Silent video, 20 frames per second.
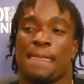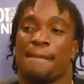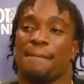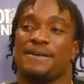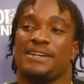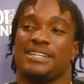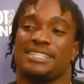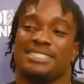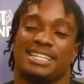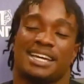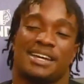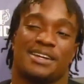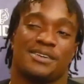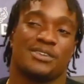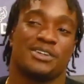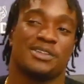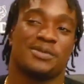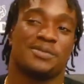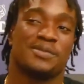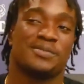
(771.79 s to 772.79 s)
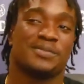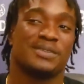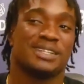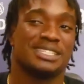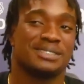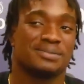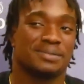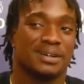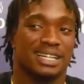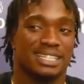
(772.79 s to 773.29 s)
But it's not really been many
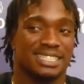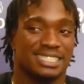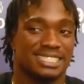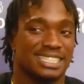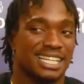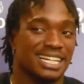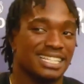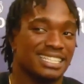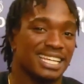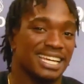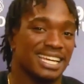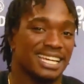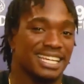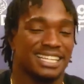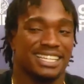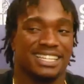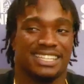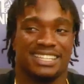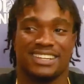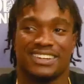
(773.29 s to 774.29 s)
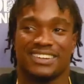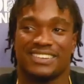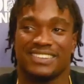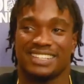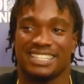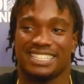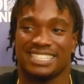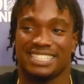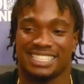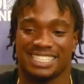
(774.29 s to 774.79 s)
spots like that, you know,
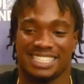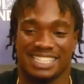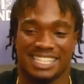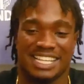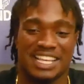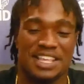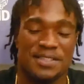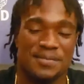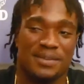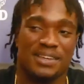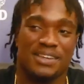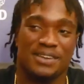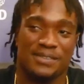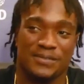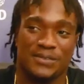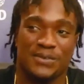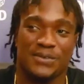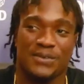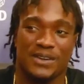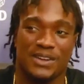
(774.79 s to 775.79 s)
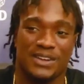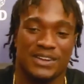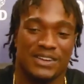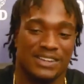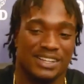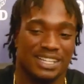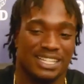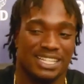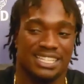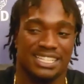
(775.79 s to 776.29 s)
and it's been good food here.